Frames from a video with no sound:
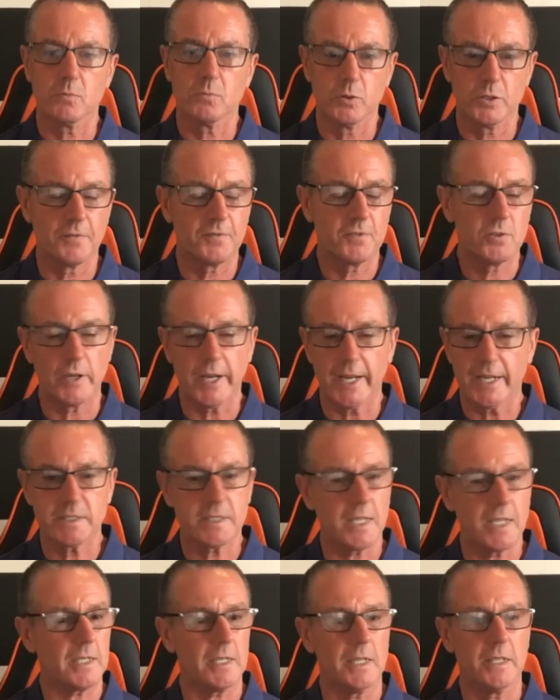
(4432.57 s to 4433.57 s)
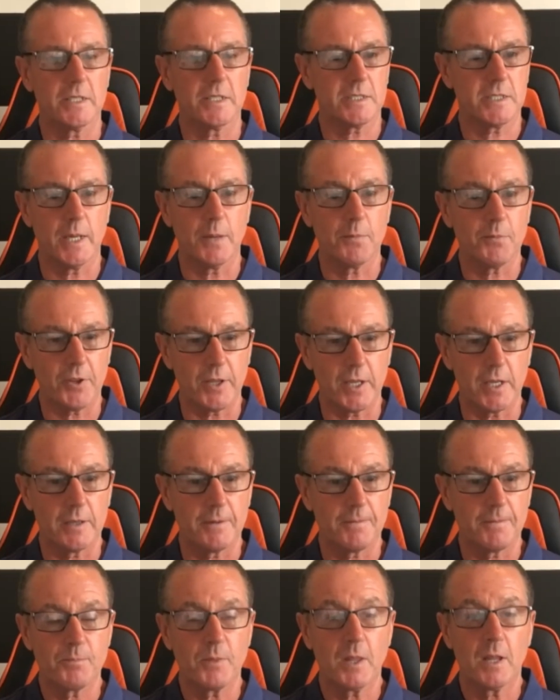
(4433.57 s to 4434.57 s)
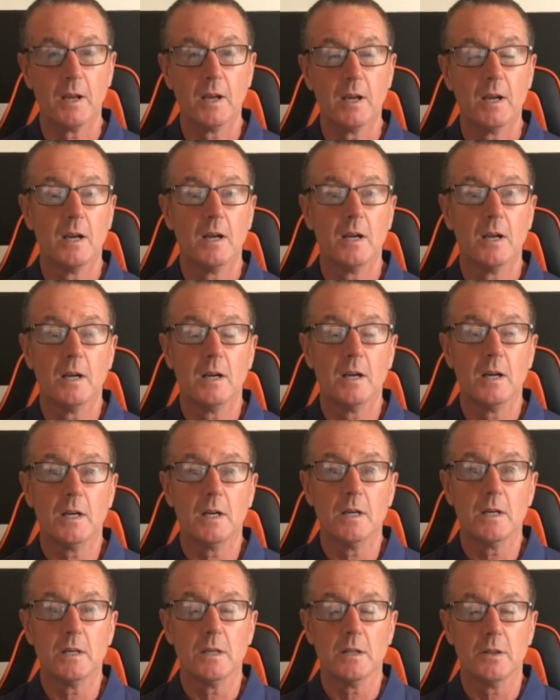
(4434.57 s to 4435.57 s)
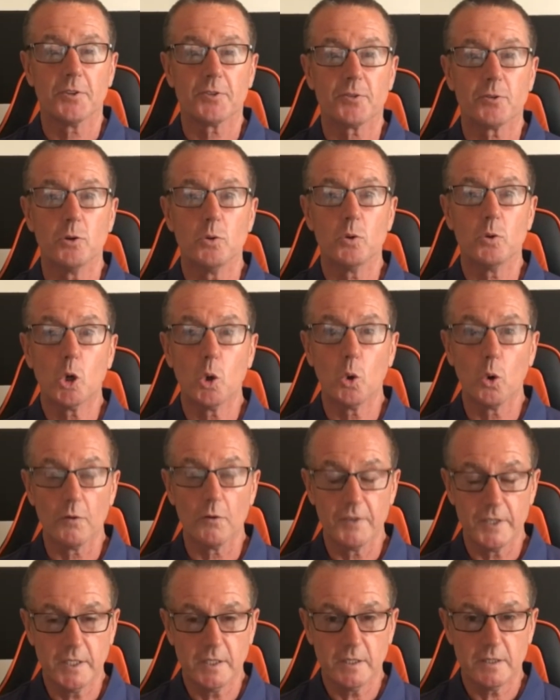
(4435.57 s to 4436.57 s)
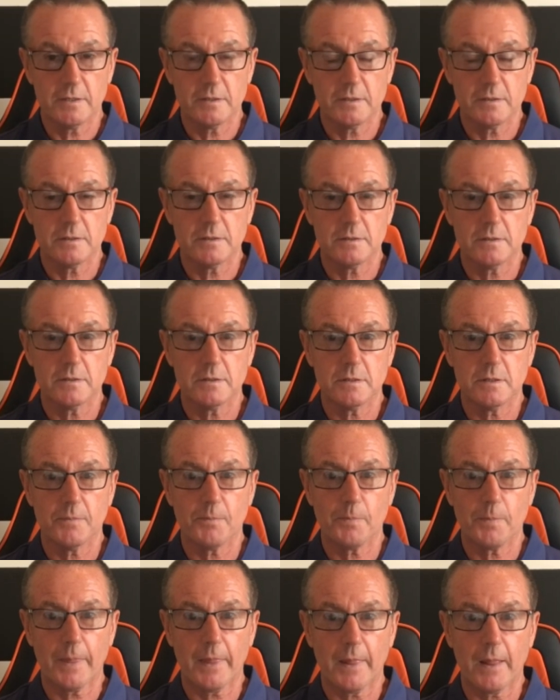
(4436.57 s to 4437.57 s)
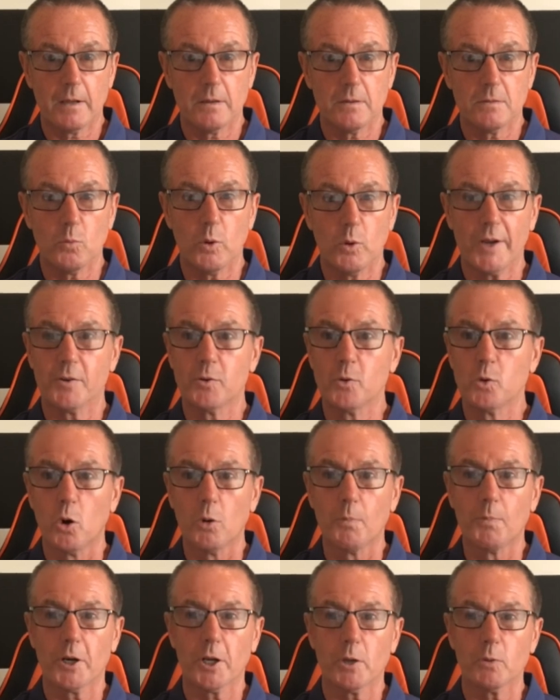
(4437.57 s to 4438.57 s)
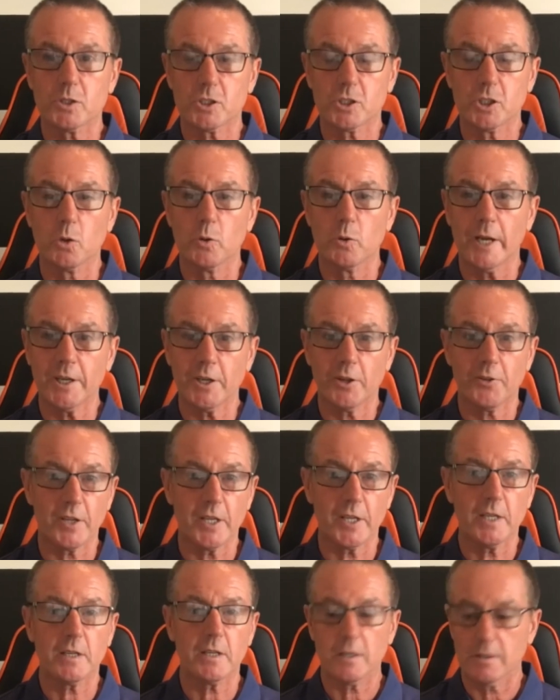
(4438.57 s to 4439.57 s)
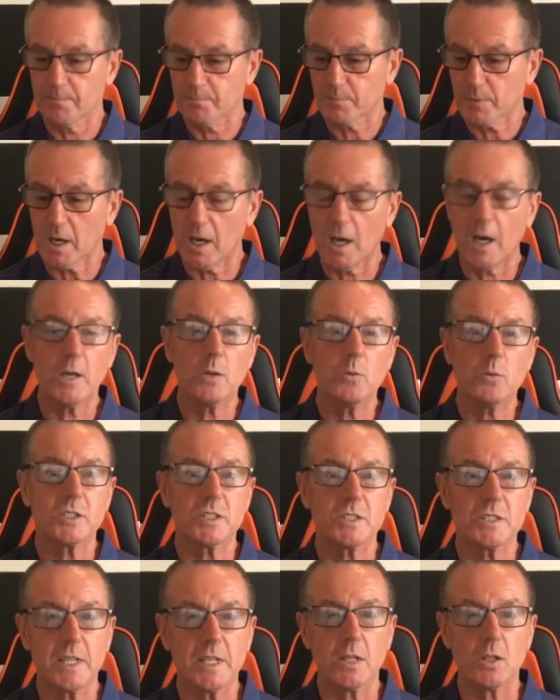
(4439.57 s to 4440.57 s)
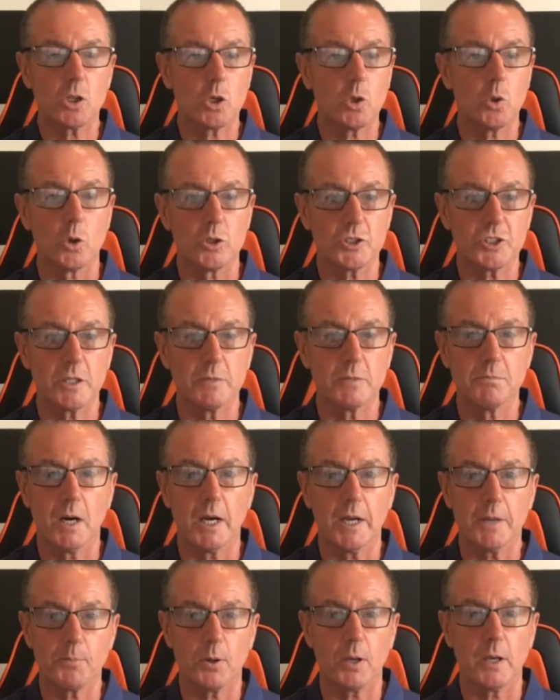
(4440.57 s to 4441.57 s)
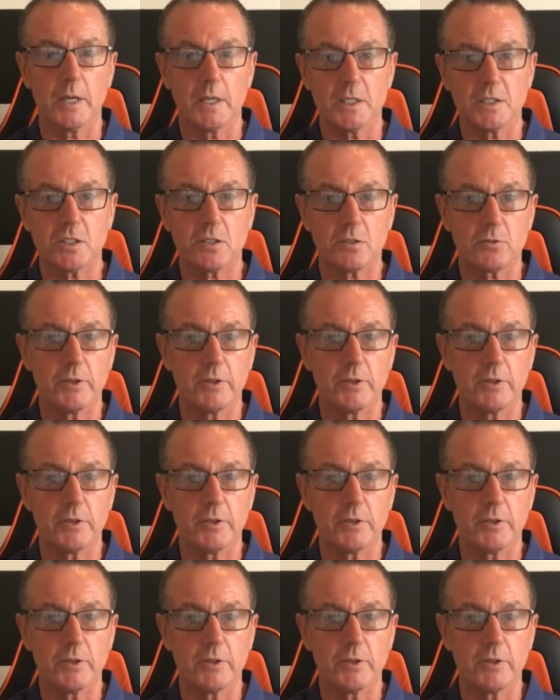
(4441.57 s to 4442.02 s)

would have done exactly the same thing. Through COVID, when nobody was doing anything, I was still coaching my players